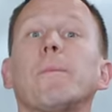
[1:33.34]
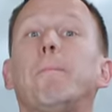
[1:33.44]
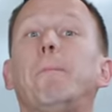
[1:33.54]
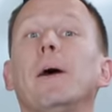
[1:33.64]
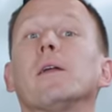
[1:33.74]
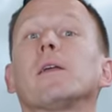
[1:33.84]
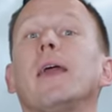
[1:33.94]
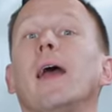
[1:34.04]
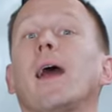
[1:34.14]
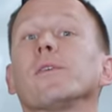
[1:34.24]
what a better
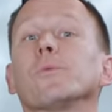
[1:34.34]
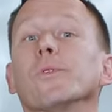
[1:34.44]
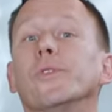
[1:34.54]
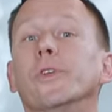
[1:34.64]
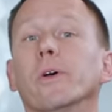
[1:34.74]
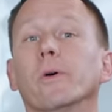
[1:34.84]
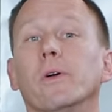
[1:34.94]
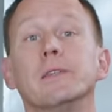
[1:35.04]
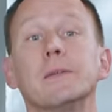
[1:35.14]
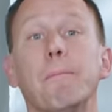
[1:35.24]
gas will do
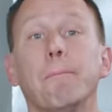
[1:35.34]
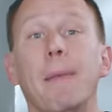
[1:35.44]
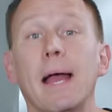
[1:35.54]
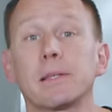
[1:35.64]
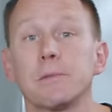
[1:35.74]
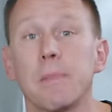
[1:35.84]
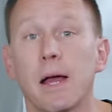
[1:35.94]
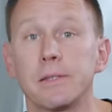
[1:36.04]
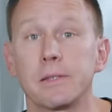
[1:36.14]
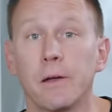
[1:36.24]
is
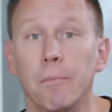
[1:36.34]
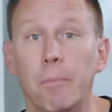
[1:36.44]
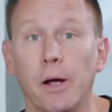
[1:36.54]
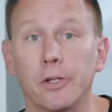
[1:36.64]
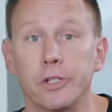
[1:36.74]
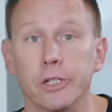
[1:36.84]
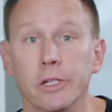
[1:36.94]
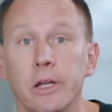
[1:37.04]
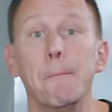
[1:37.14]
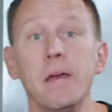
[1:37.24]
maximize
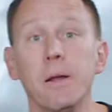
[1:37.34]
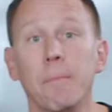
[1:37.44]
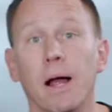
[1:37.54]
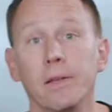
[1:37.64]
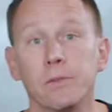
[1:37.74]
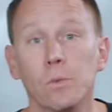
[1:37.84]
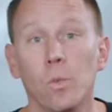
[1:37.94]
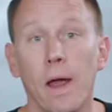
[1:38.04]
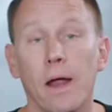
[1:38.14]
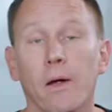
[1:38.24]
combustion, minimize
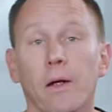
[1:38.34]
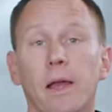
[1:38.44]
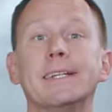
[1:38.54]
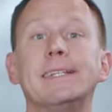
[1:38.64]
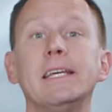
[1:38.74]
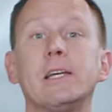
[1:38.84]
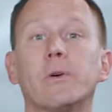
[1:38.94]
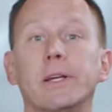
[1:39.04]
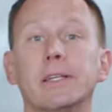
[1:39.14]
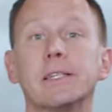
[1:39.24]
wear, and
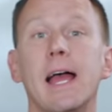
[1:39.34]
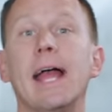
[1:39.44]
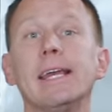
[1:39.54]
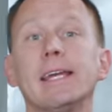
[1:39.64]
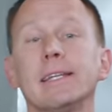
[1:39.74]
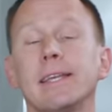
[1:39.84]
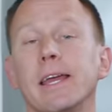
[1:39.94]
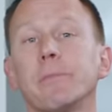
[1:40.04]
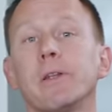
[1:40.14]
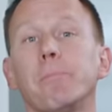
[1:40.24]
decrease any
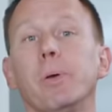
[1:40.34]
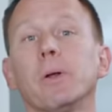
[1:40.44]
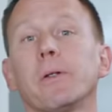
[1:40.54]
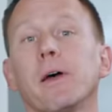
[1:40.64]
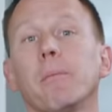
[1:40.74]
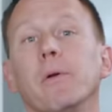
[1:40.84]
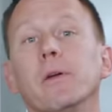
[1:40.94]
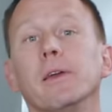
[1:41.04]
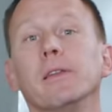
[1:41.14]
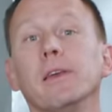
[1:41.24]
contaminant buildup
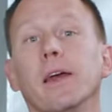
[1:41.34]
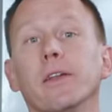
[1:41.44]
in the